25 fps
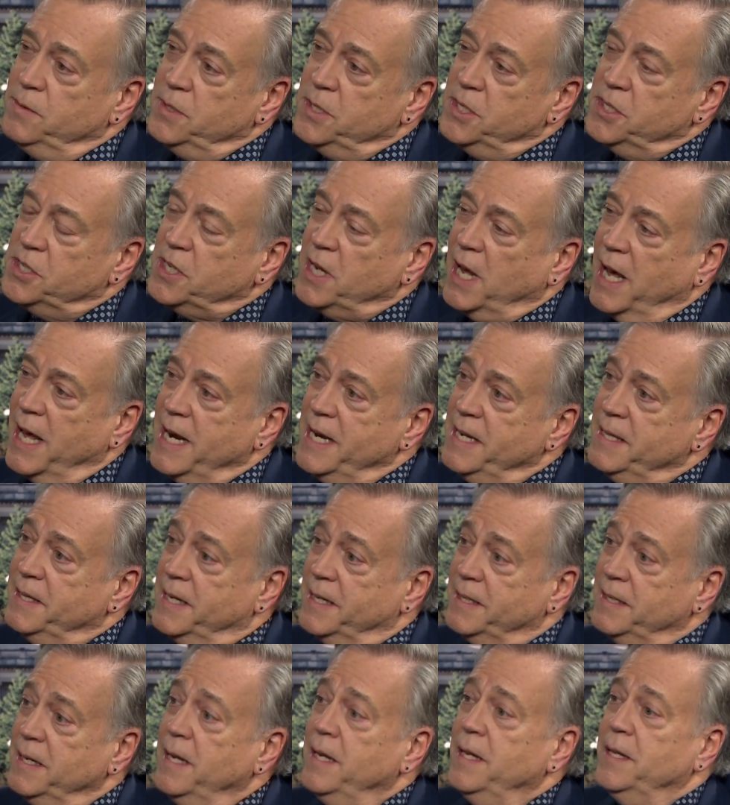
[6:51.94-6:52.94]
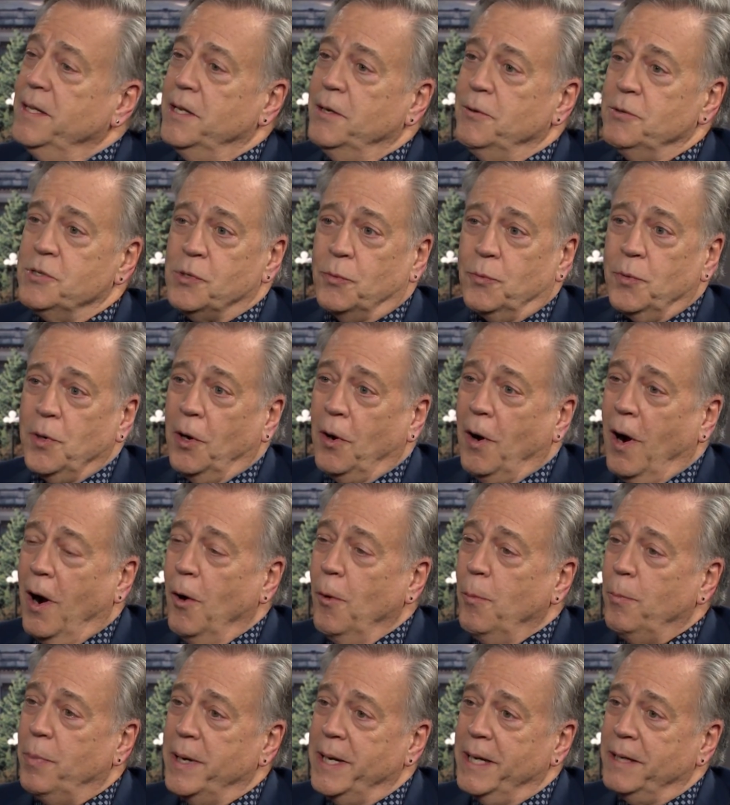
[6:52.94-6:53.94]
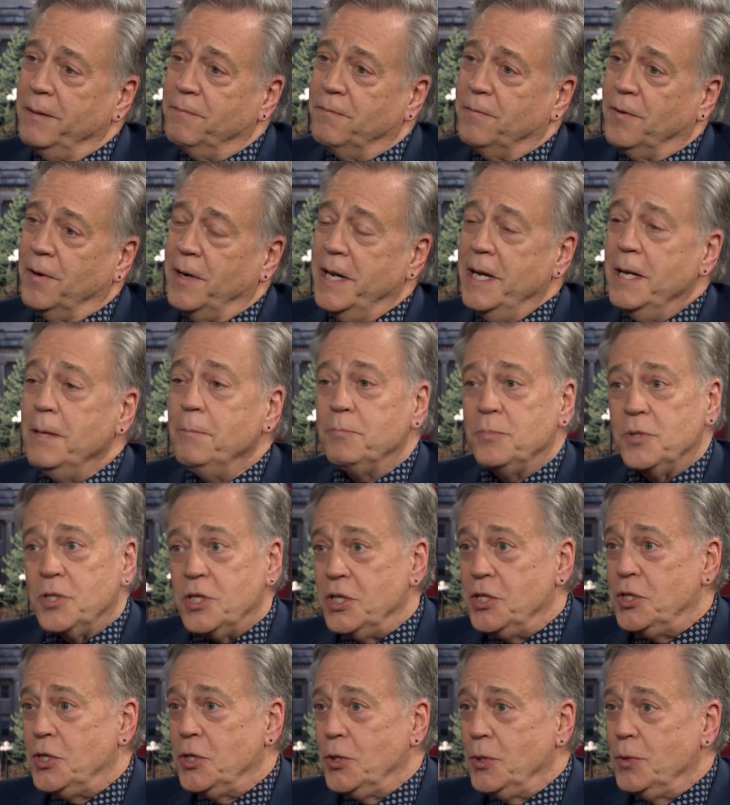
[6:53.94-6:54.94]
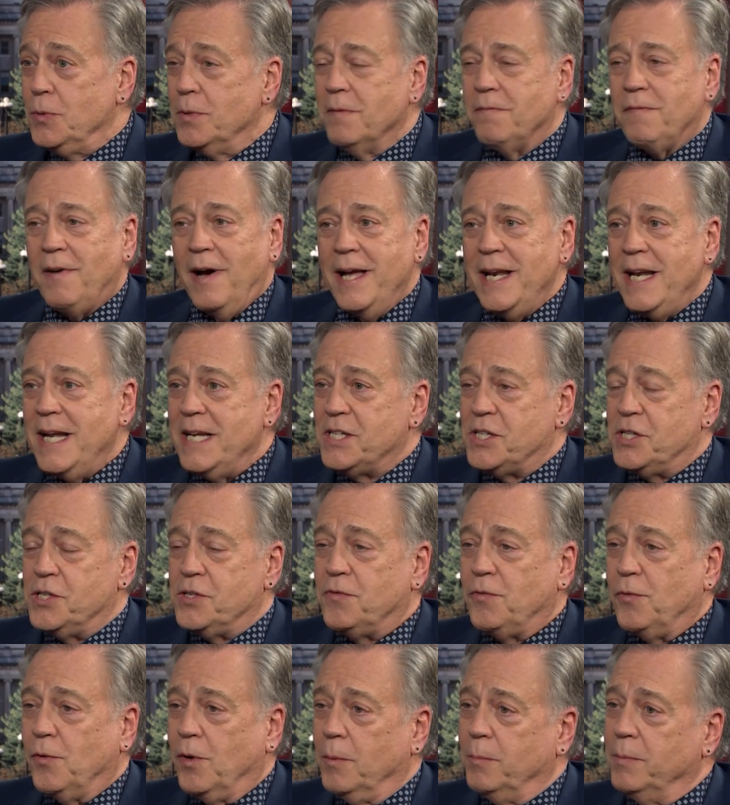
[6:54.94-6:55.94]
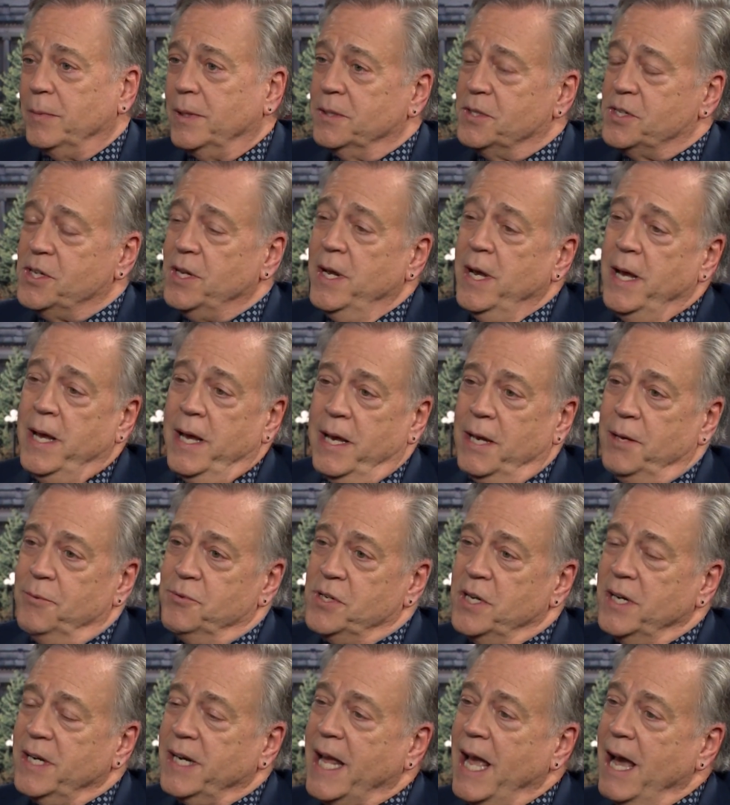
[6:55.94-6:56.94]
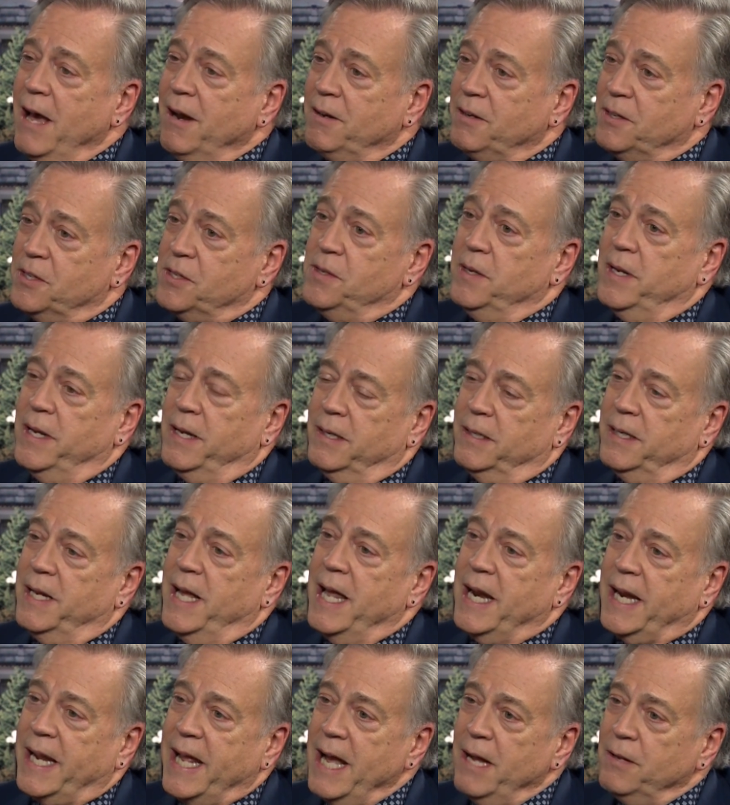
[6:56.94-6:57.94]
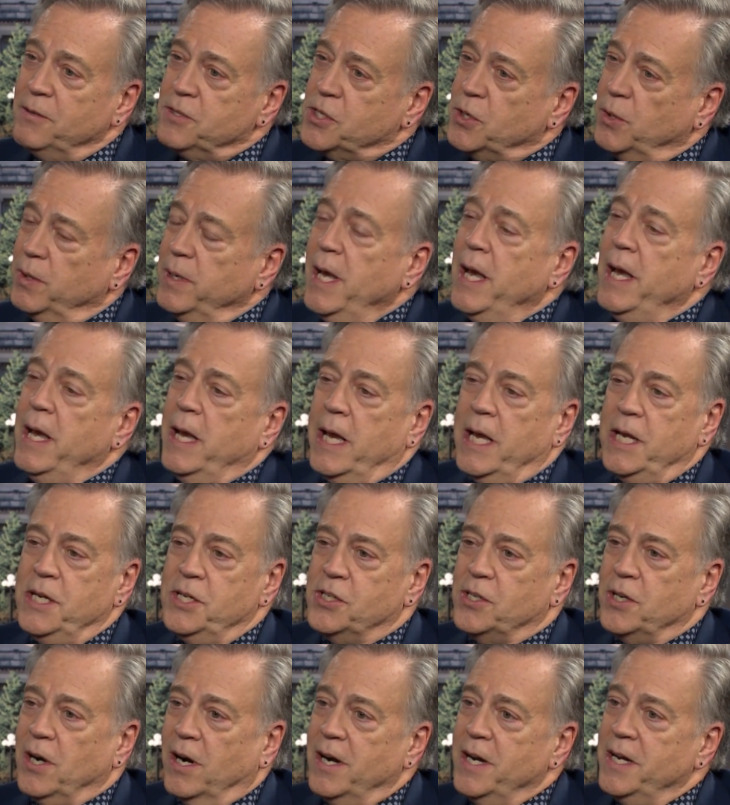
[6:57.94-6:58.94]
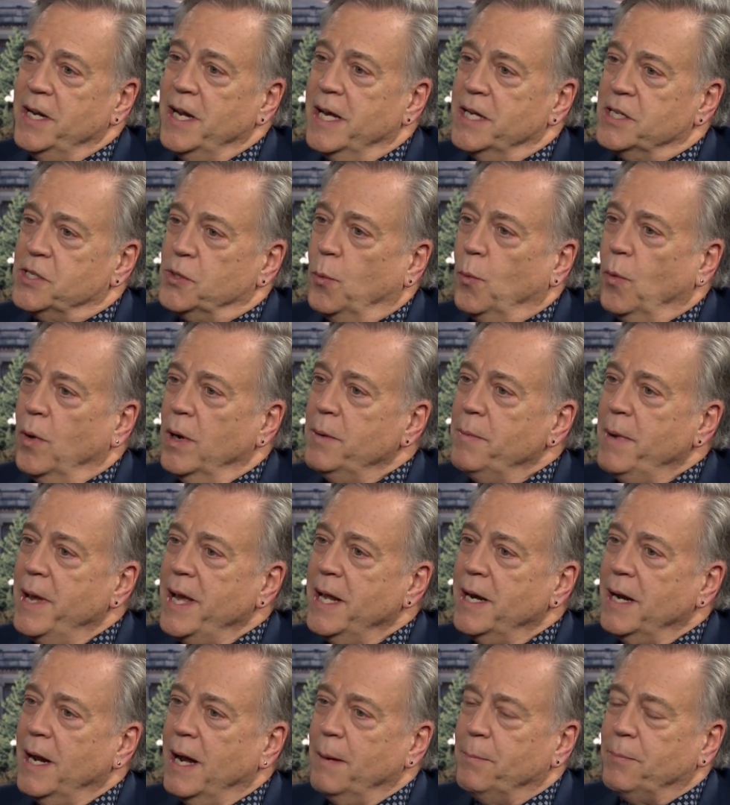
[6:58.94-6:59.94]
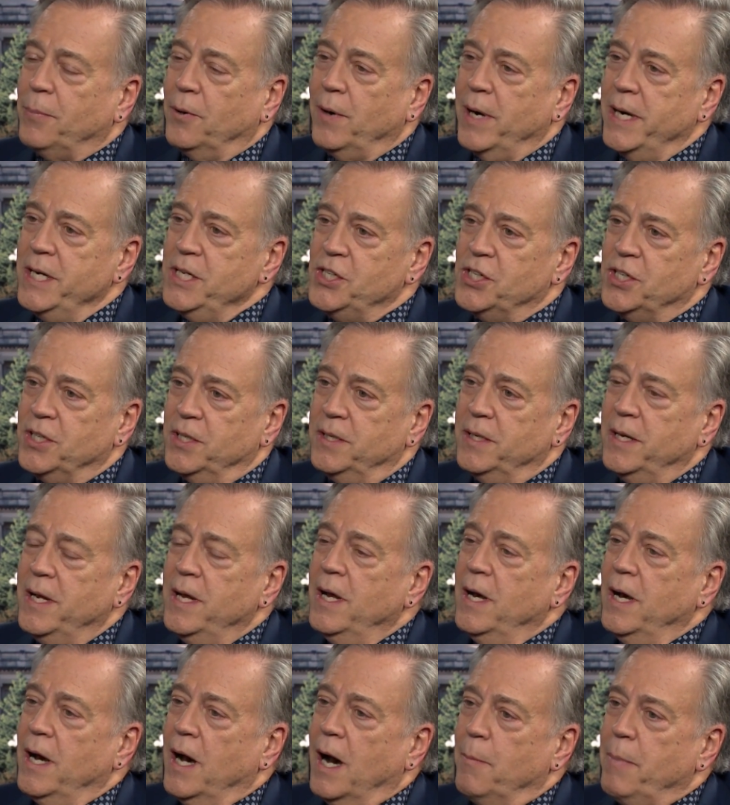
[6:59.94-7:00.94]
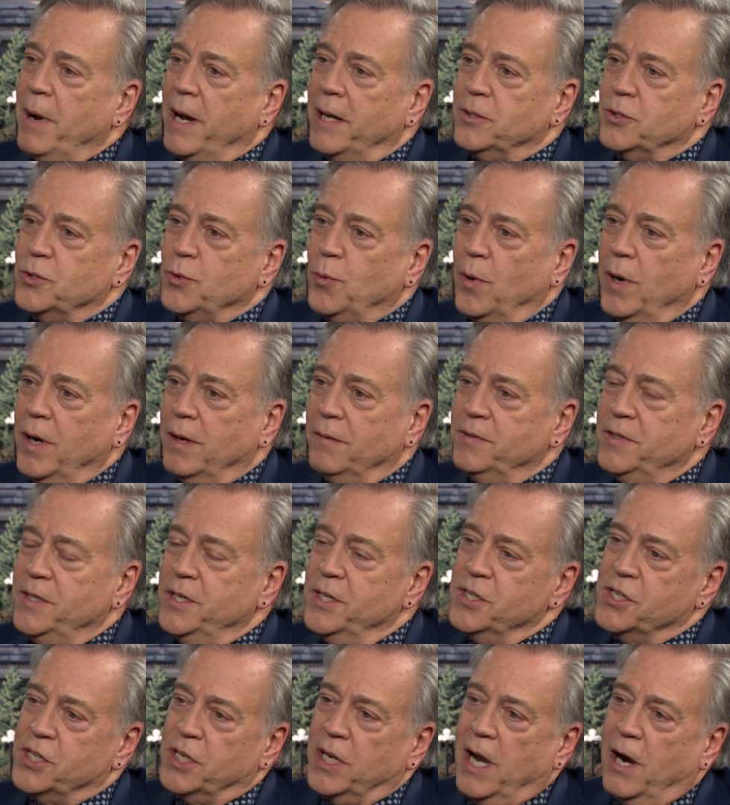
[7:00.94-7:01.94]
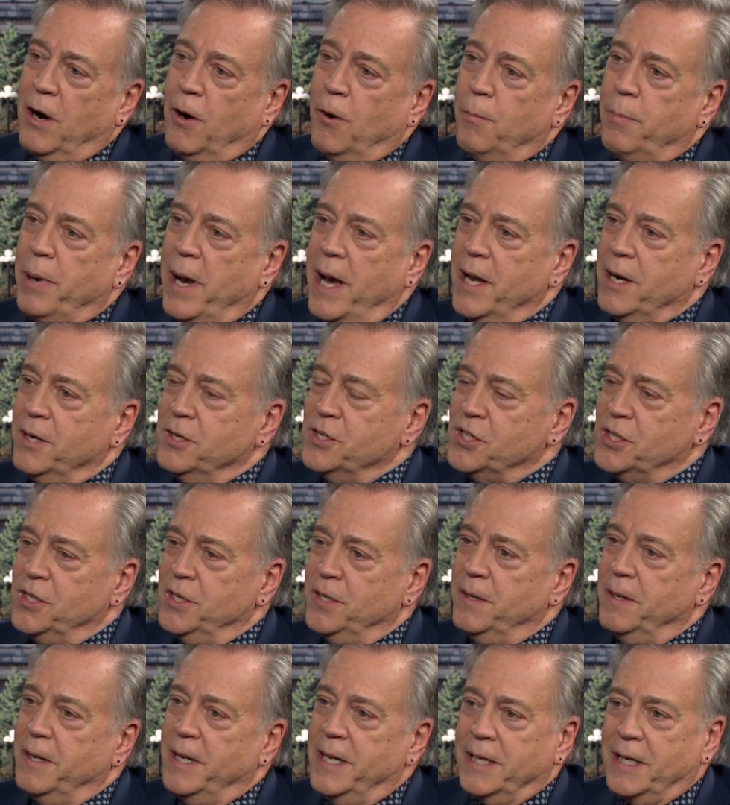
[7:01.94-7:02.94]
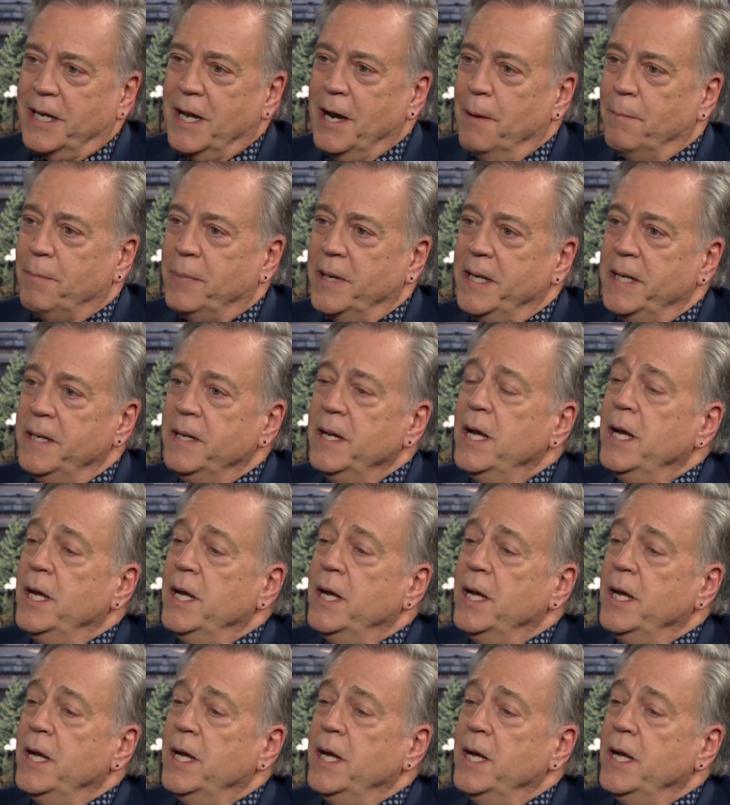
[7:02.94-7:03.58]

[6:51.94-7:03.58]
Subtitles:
decided that there was a real opening for him to do the finances for him. He was an accountant. So he started as a one-man operation about 12 years ago, Patterson and Company,